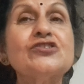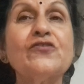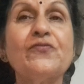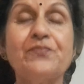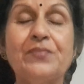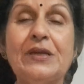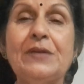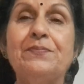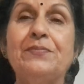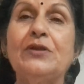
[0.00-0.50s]

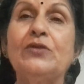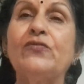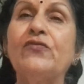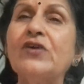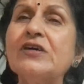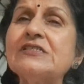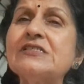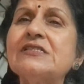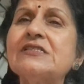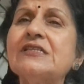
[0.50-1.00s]
of people?
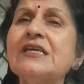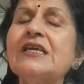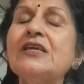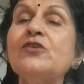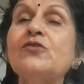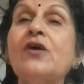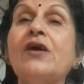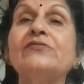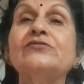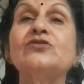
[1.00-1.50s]
First thing
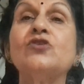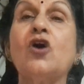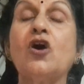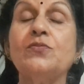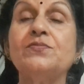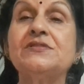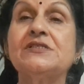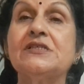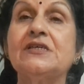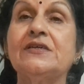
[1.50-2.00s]
you have to
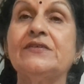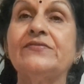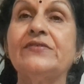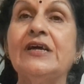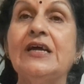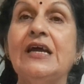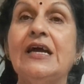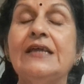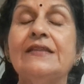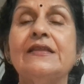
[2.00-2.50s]
observe,
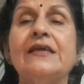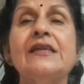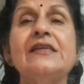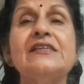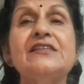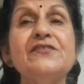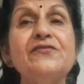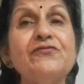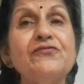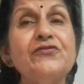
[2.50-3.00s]
there
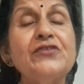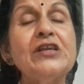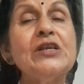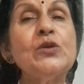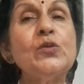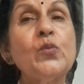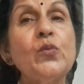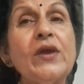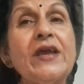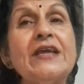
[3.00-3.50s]
are
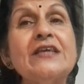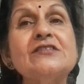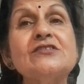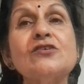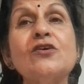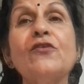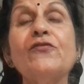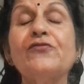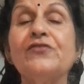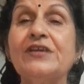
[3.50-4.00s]
different ways
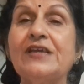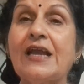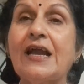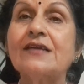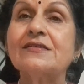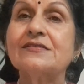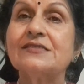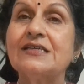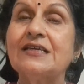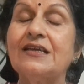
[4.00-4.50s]
of
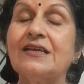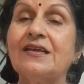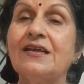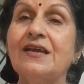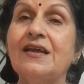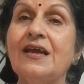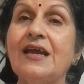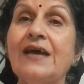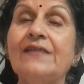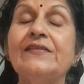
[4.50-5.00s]
reacting
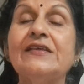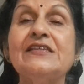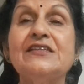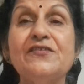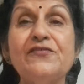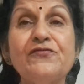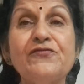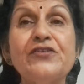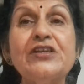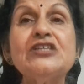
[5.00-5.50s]
and the
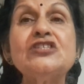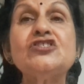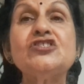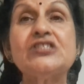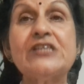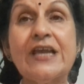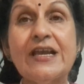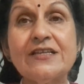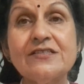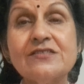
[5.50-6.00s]
different
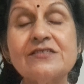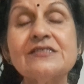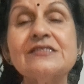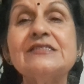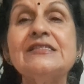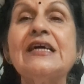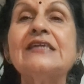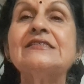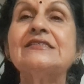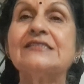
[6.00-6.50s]

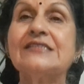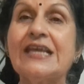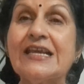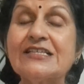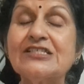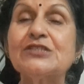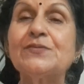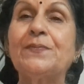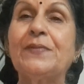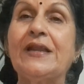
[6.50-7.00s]
changes that
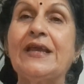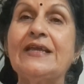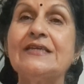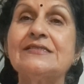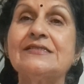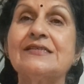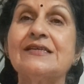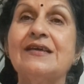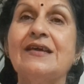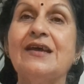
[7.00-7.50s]
takes
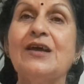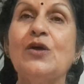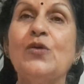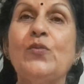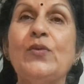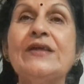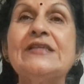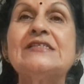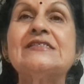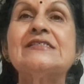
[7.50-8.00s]
place
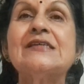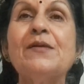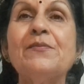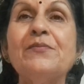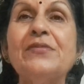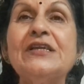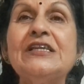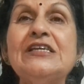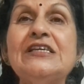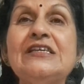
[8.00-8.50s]
when
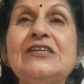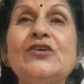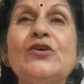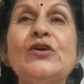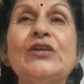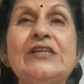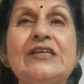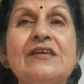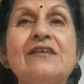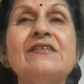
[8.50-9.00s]
somebody, your
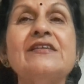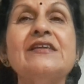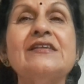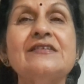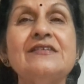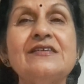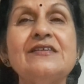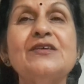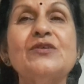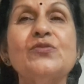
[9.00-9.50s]
near
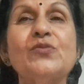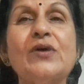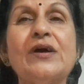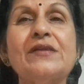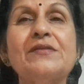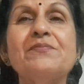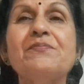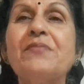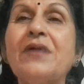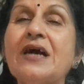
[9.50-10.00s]
and dear
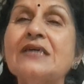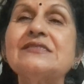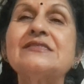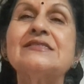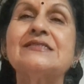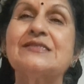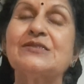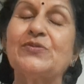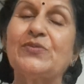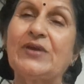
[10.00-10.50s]
one,
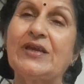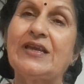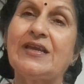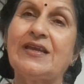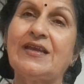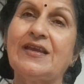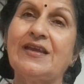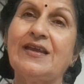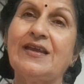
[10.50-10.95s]
passes away.